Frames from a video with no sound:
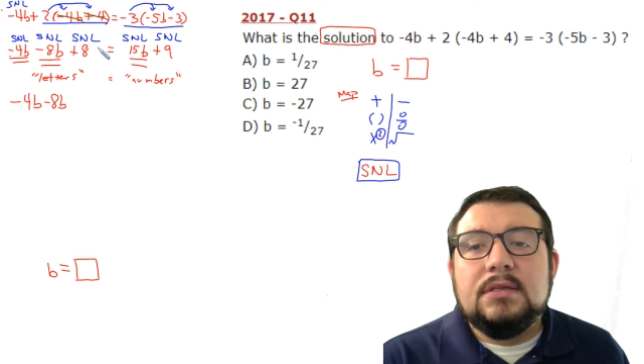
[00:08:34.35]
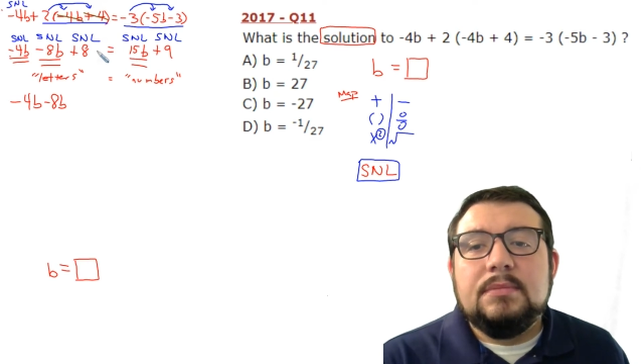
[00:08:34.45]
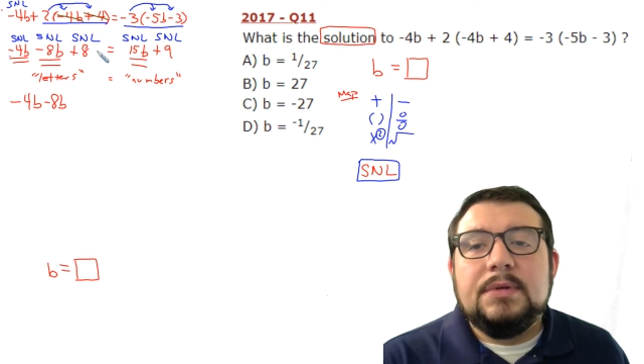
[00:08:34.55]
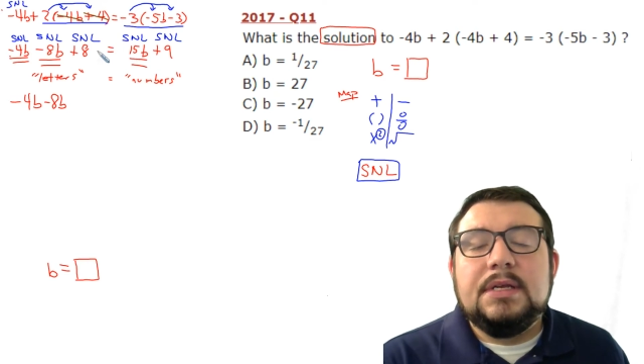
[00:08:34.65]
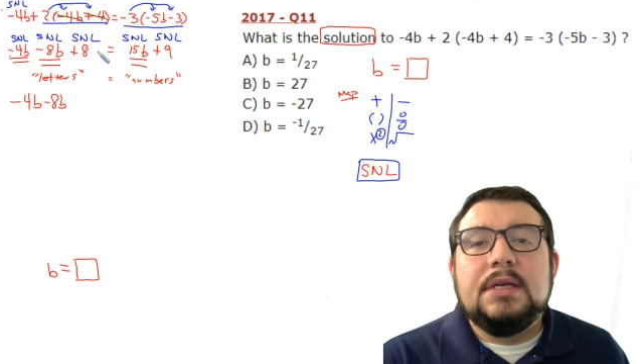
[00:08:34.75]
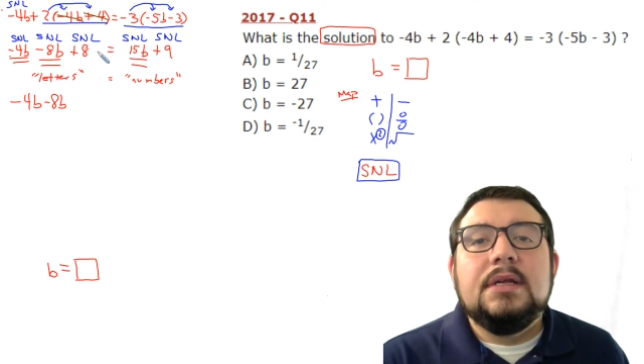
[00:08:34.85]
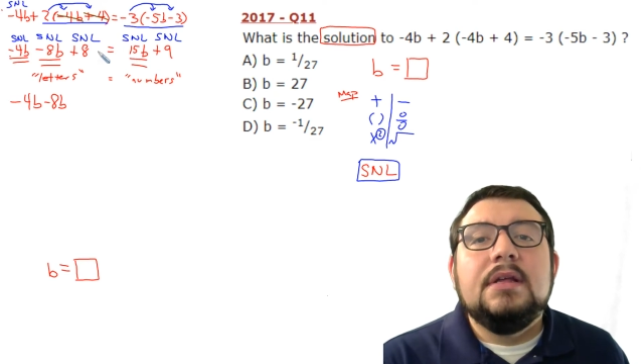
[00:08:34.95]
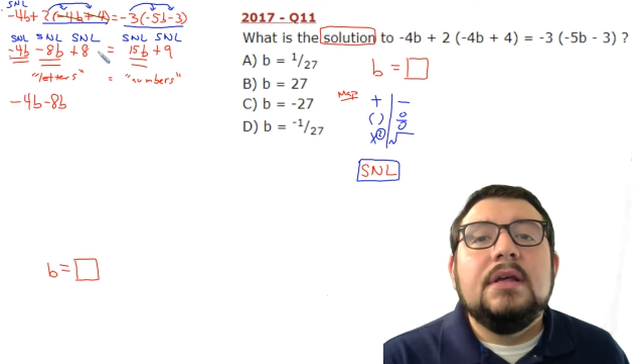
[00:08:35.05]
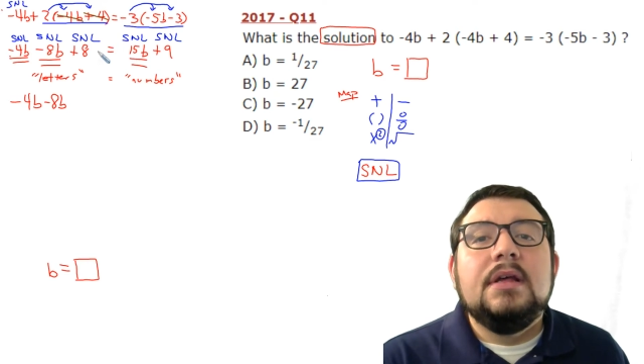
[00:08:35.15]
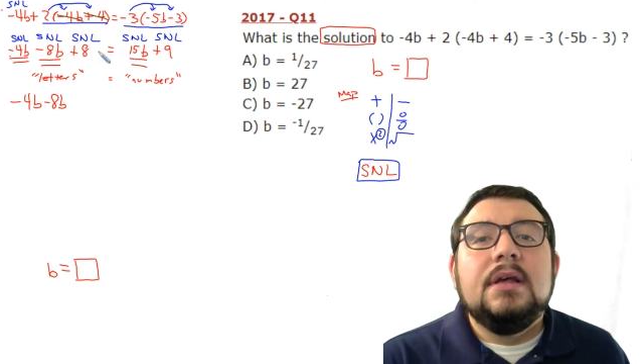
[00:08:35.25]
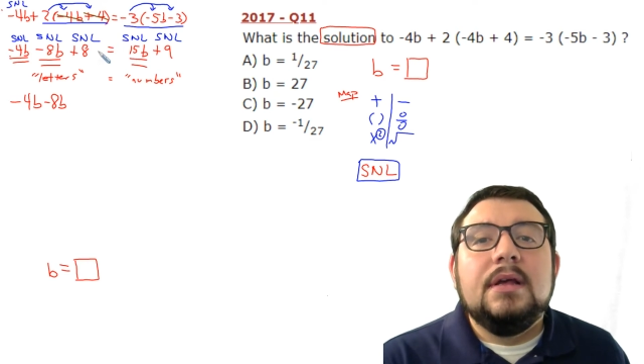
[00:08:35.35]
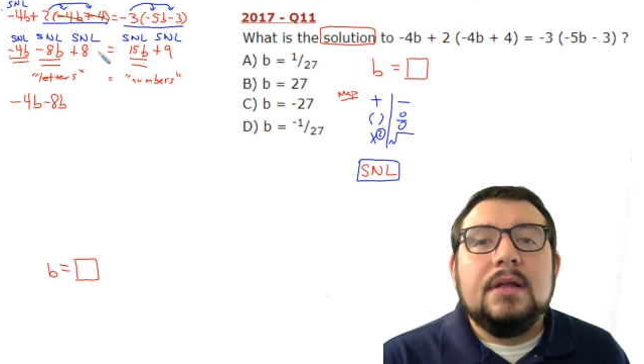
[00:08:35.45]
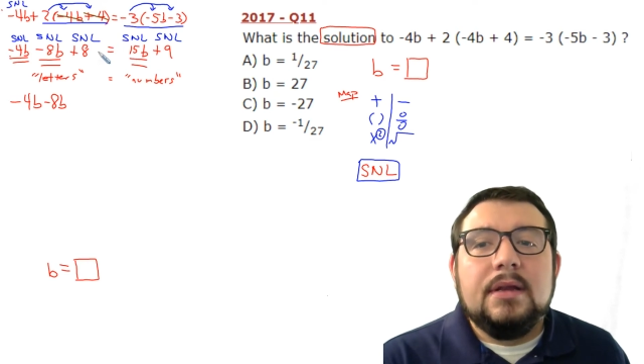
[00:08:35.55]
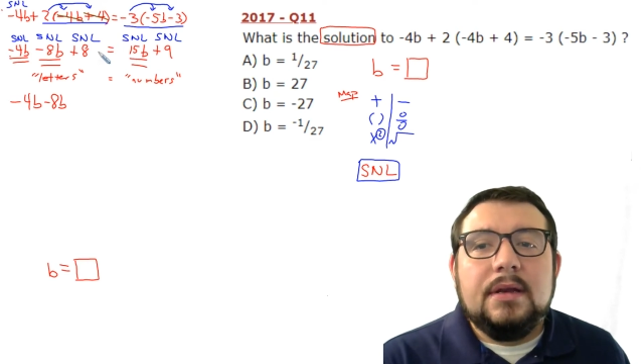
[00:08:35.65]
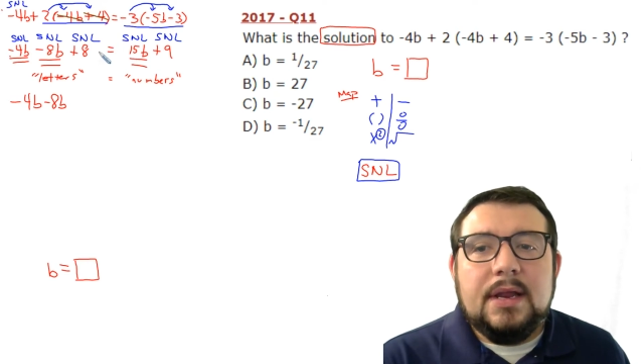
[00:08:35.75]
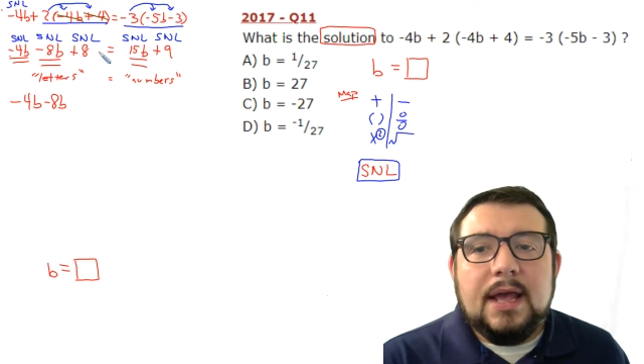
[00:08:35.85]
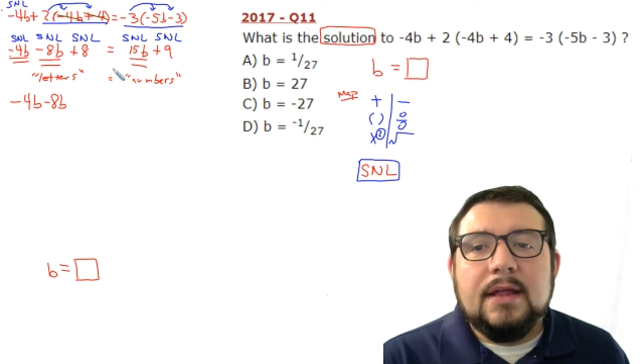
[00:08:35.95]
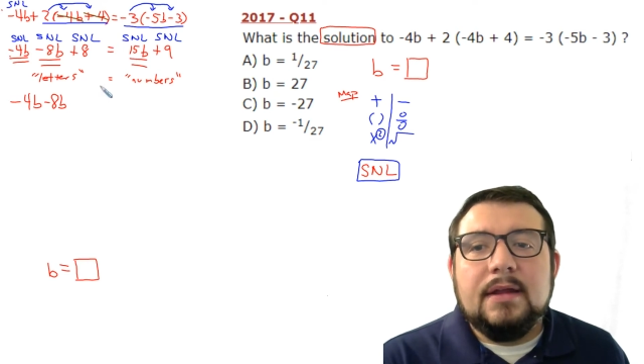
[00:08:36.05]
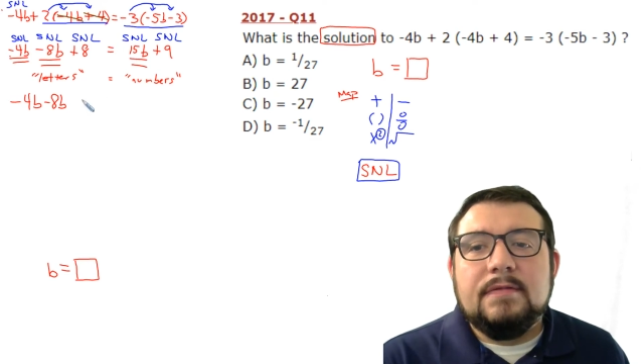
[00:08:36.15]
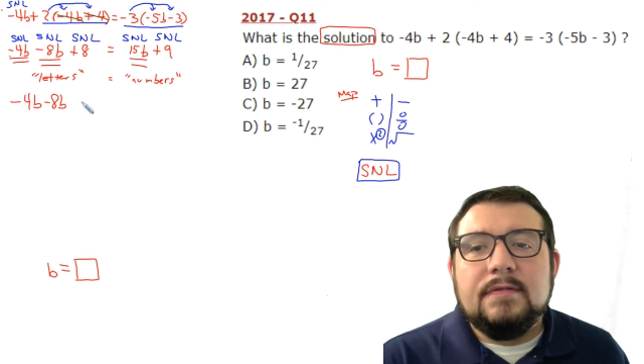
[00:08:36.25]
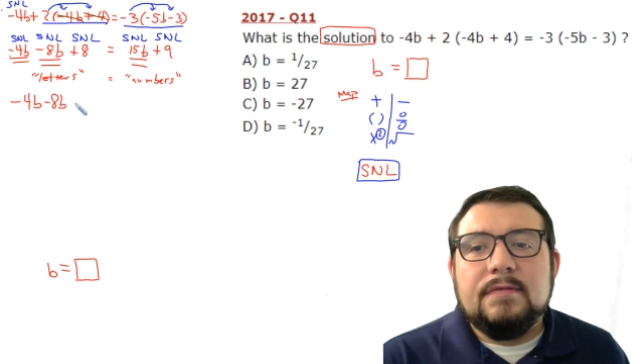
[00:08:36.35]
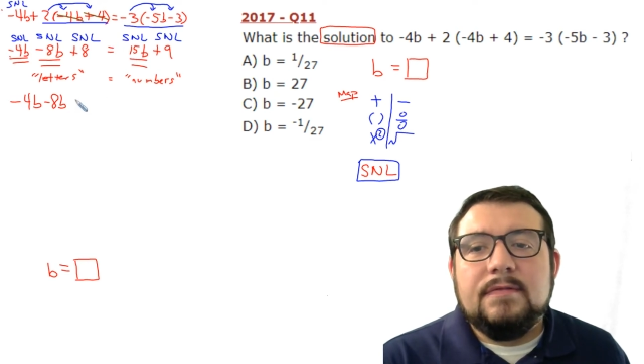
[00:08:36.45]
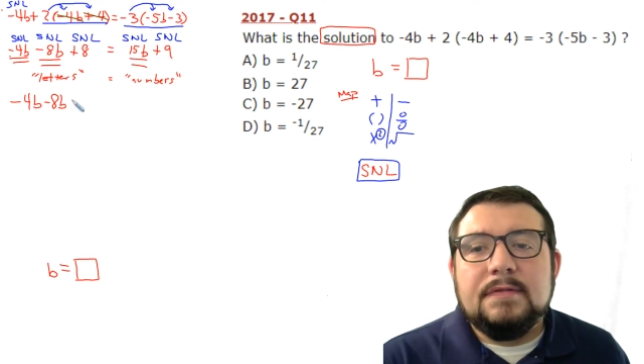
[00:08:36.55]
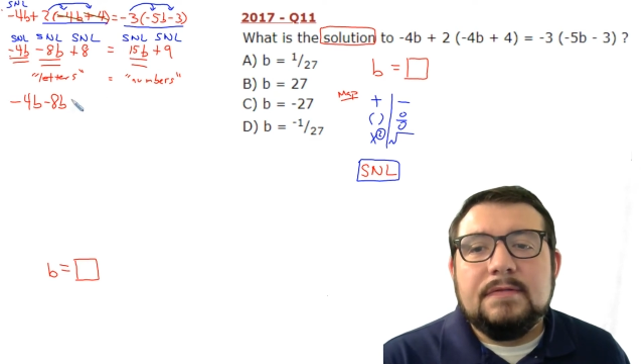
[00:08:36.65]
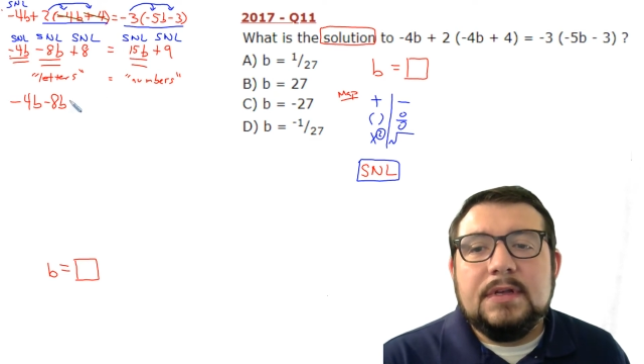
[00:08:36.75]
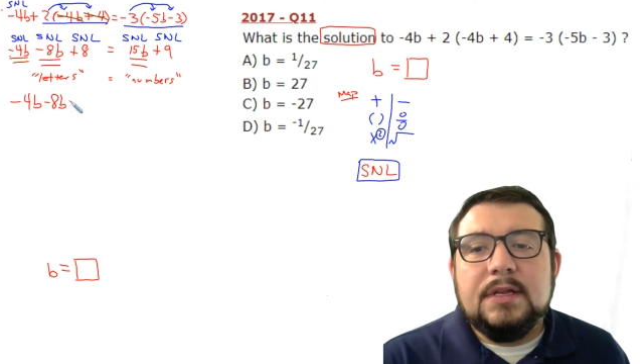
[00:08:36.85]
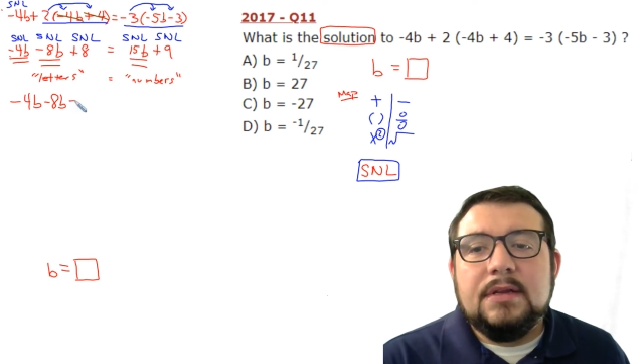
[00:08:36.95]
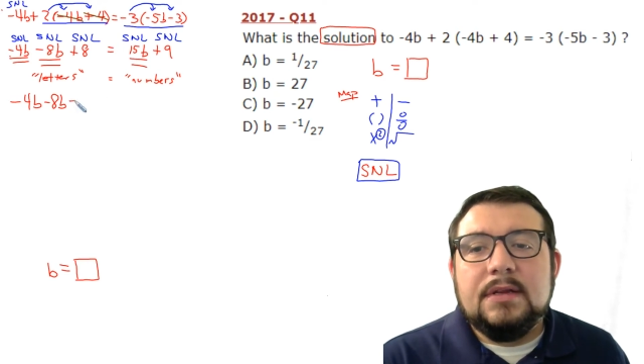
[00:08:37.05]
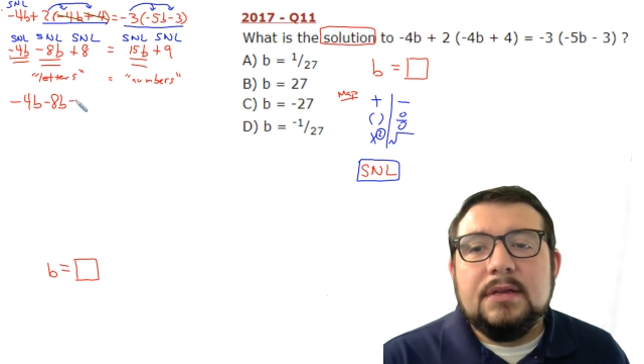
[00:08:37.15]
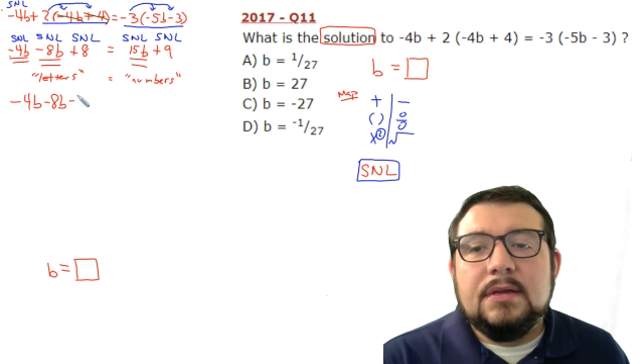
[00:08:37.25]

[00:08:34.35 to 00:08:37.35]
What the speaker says: to being negative 15.